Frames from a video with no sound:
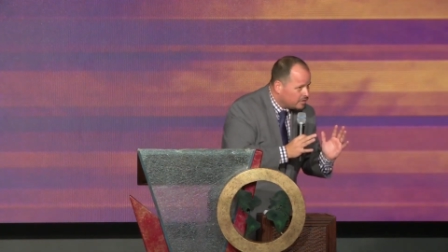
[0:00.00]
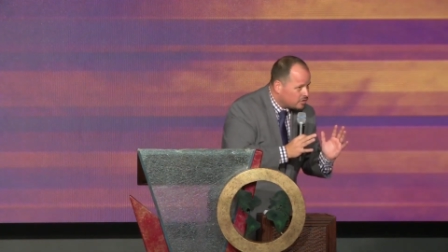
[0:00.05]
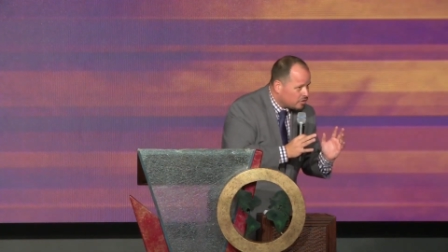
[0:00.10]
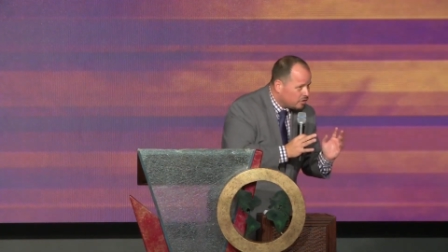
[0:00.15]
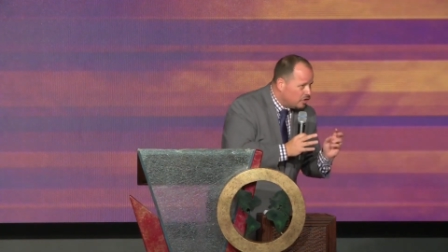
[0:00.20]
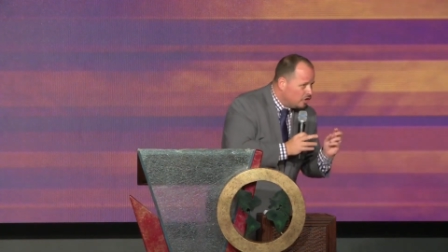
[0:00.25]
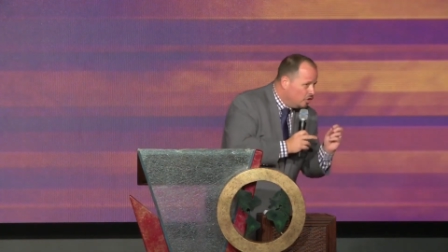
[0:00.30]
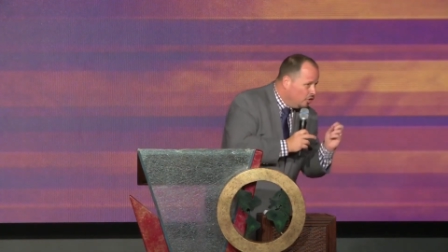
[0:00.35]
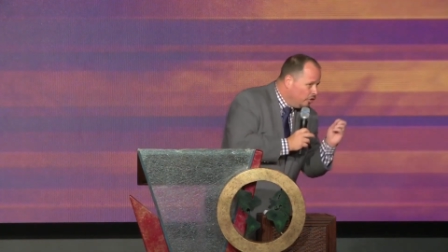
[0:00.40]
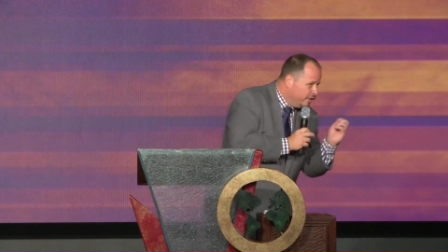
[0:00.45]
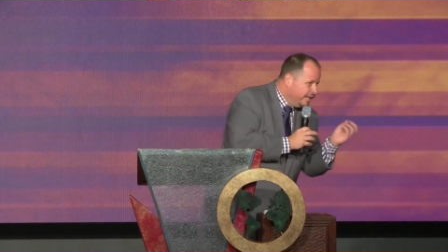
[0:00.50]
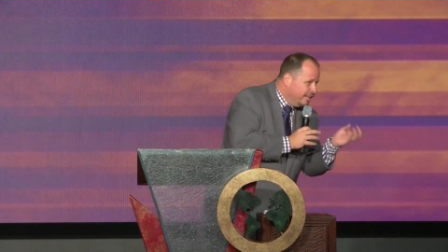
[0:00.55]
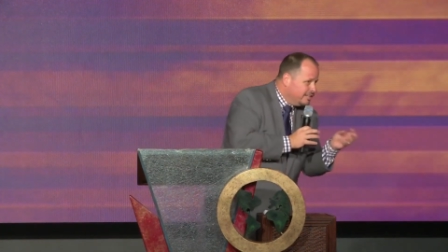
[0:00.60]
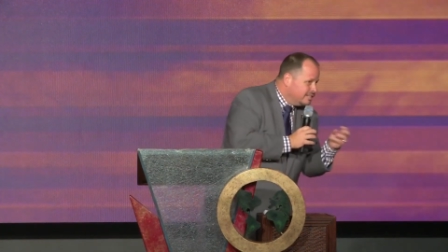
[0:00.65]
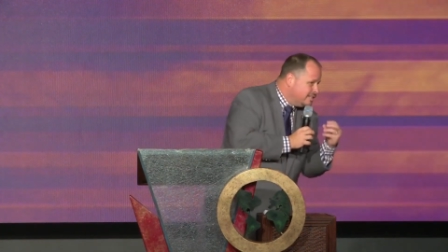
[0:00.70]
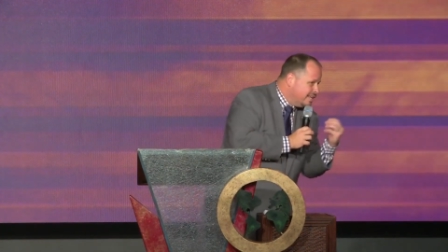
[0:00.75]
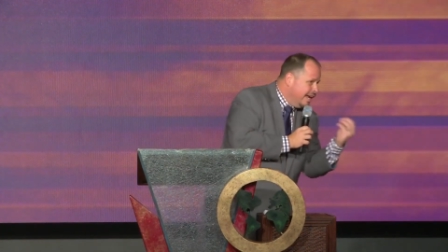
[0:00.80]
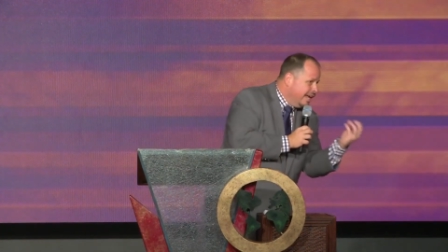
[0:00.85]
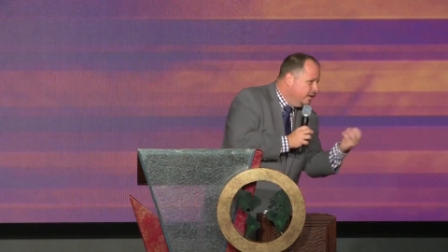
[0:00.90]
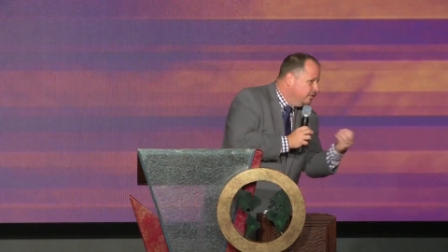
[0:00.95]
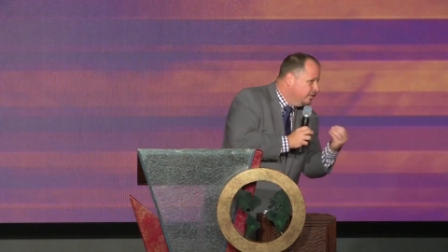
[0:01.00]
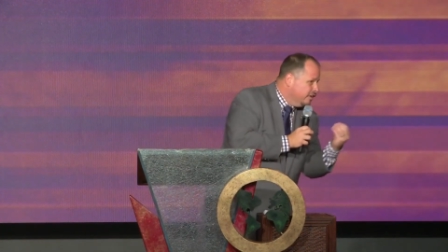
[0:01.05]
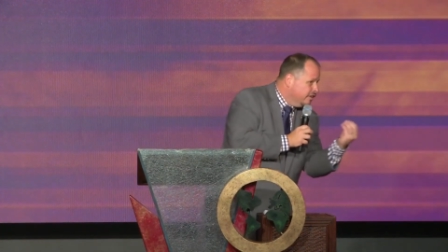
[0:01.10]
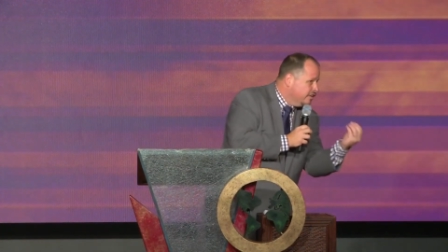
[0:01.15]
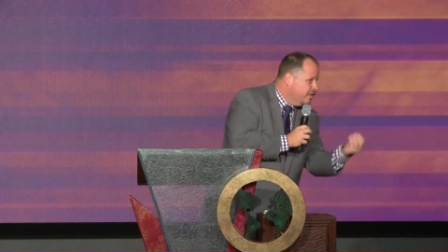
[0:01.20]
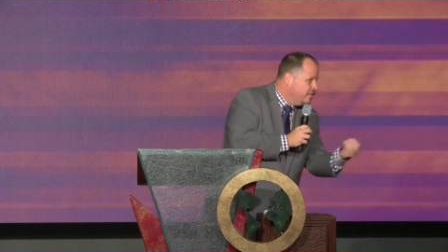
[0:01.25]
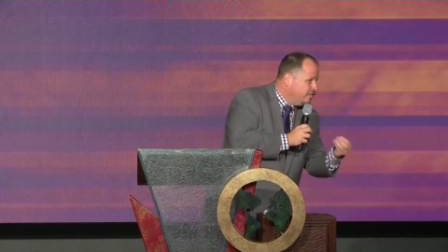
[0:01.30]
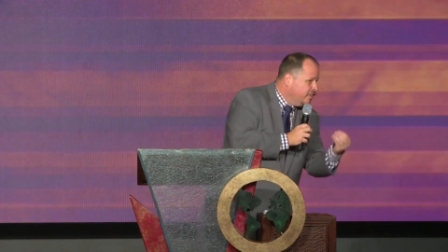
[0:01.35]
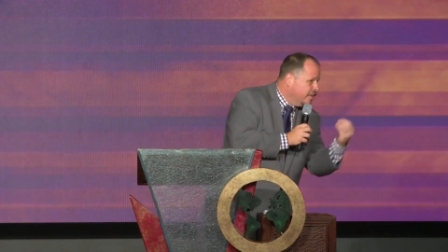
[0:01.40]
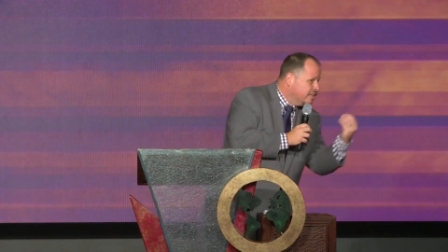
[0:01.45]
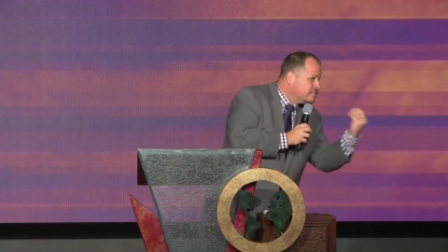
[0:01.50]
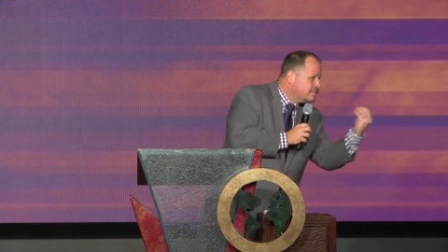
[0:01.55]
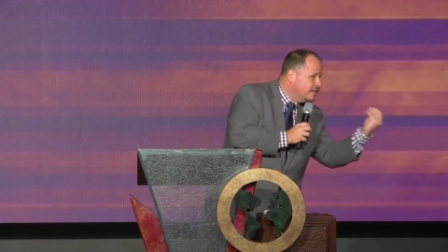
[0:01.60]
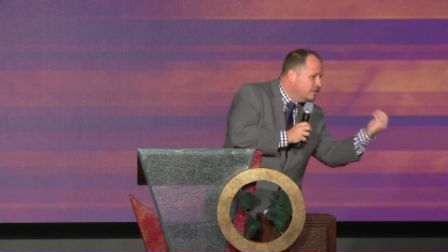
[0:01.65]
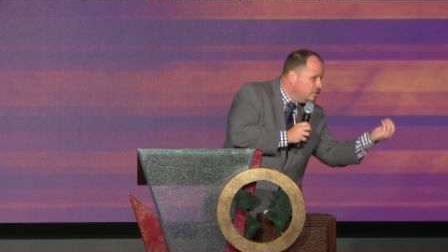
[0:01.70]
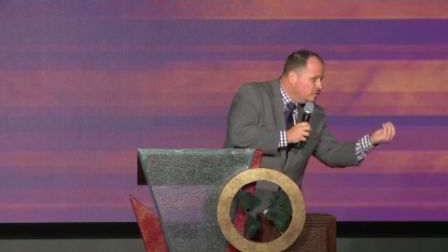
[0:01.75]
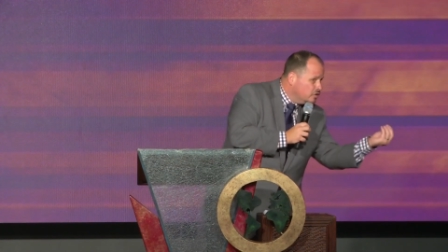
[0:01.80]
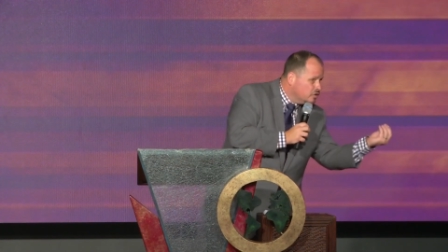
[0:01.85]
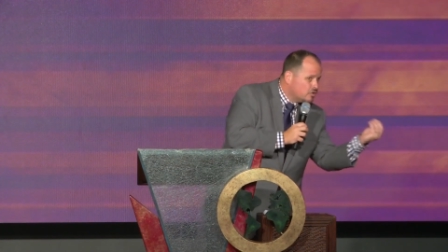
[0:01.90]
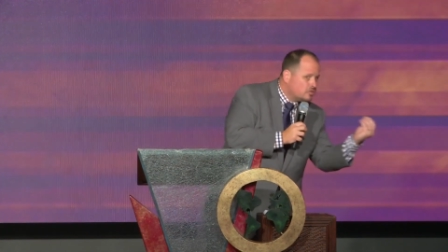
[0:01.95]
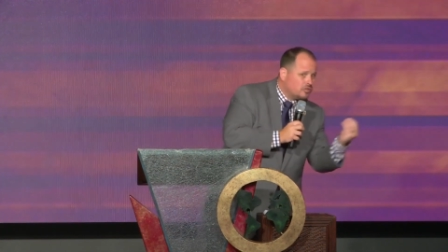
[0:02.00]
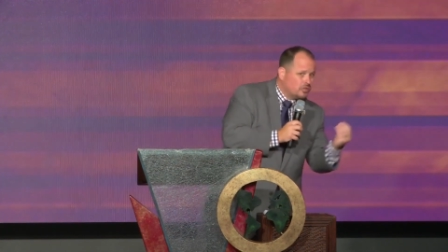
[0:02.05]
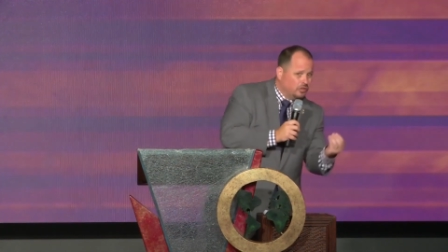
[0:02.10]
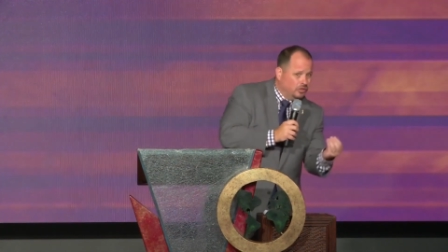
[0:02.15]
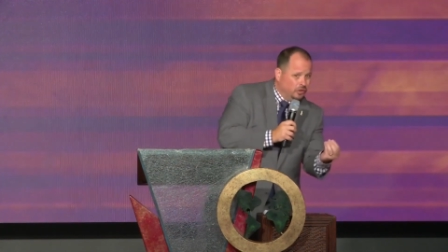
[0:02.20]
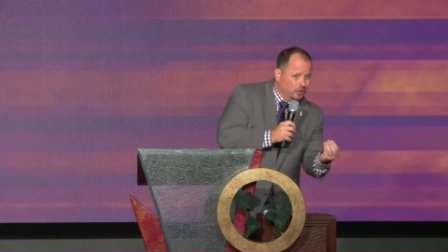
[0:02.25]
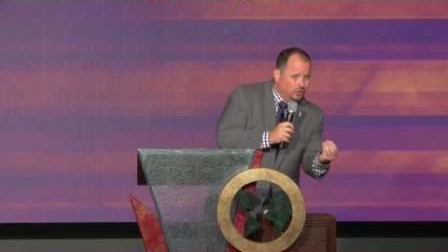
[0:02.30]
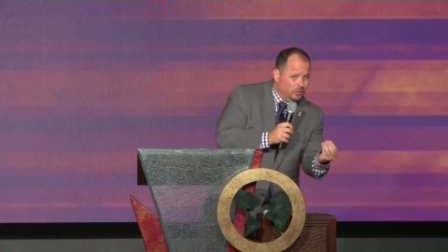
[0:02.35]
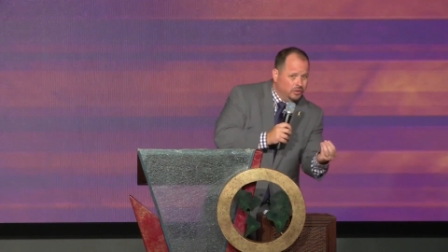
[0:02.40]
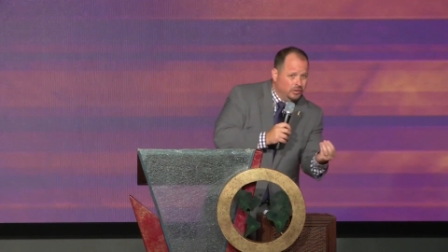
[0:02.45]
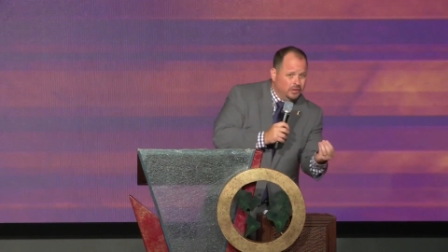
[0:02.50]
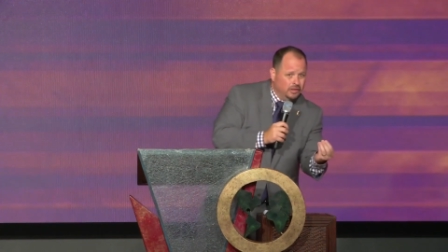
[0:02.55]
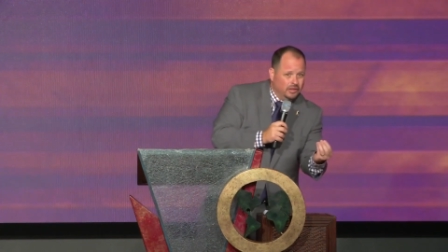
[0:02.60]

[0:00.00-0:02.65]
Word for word: So you don't get entangled in the things that you used to do.